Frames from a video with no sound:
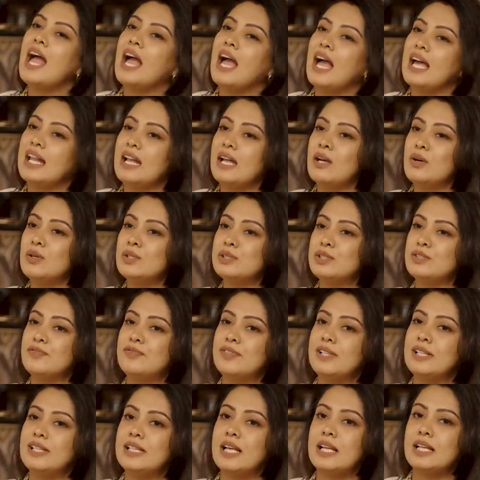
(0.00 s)
And I also
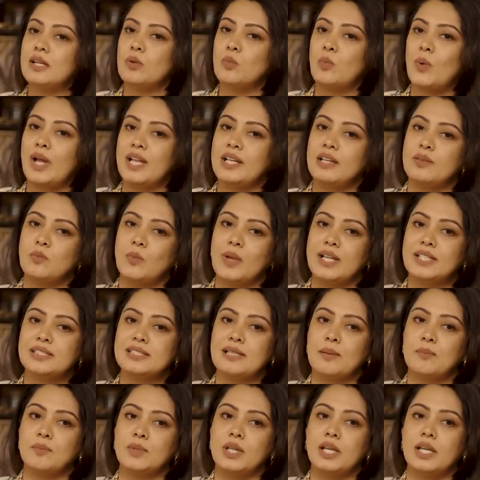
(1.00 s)
feel that when
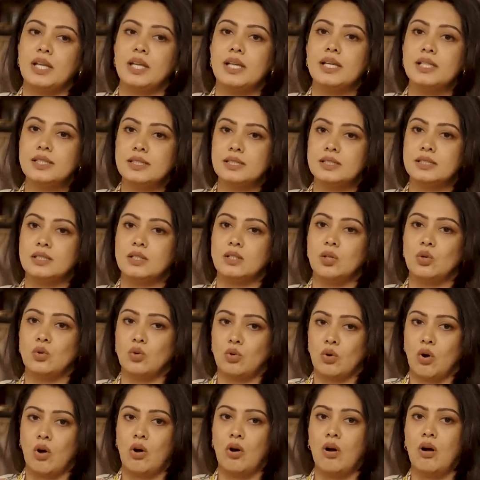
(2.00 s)
something is
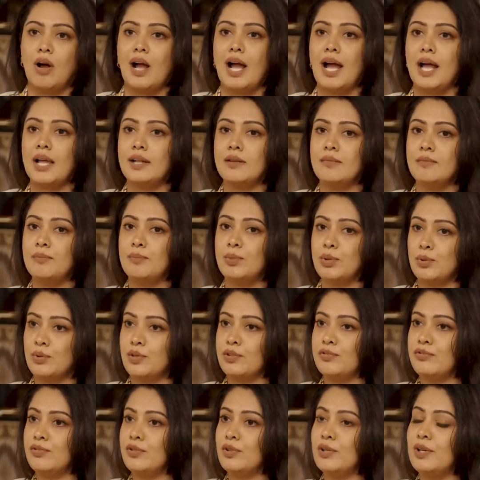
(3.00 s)
raw and
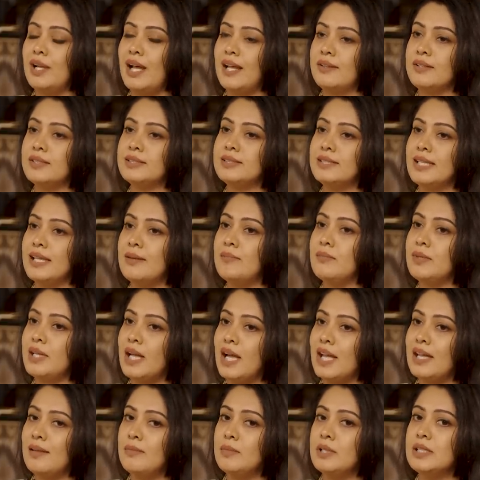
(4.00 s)
beautiful at the same
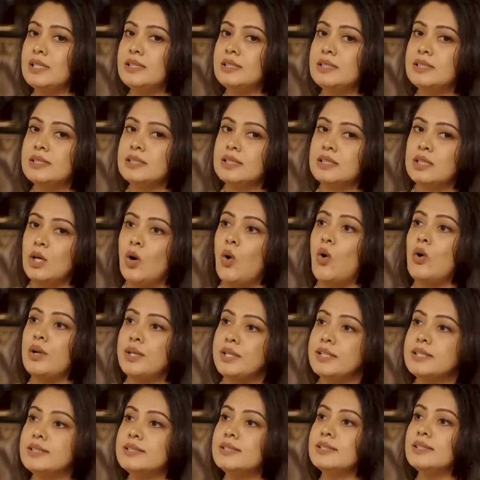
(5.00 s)
time, it's the
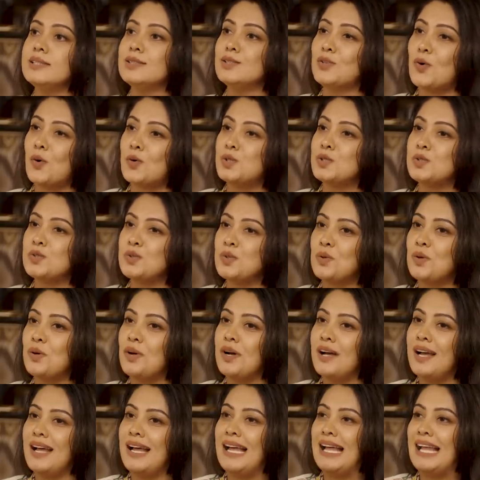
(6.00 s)
audiences also
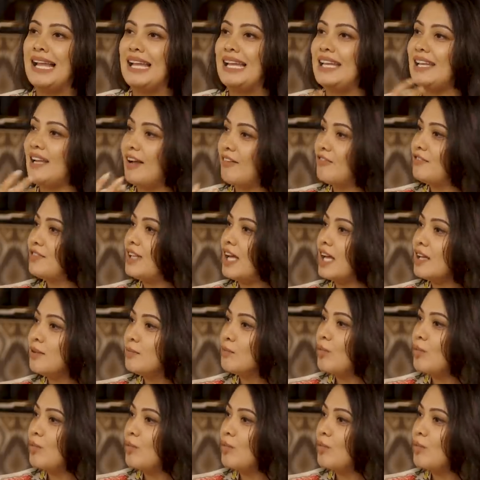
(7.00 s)
love that